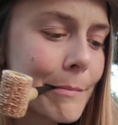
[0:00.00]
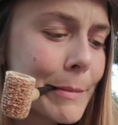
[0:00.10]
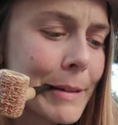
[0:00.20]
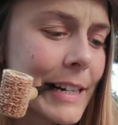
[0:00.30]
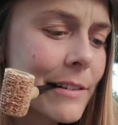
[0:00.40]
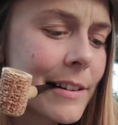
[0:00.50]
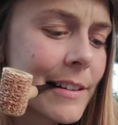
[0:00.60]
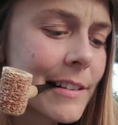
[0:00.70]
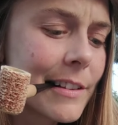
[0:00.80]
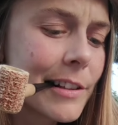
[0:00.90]
My battery
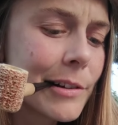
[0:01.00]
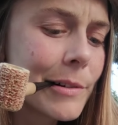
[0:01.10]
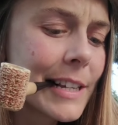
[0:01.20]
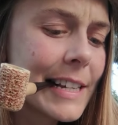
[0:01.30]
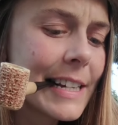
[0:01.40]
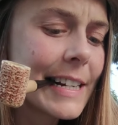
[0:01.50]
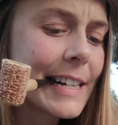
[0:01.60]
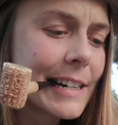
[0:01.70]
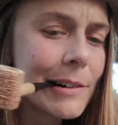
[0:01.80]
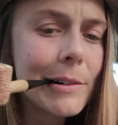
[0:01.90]
says it's low. Get
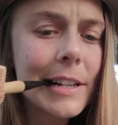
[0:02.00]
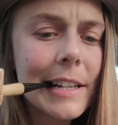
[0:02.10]
out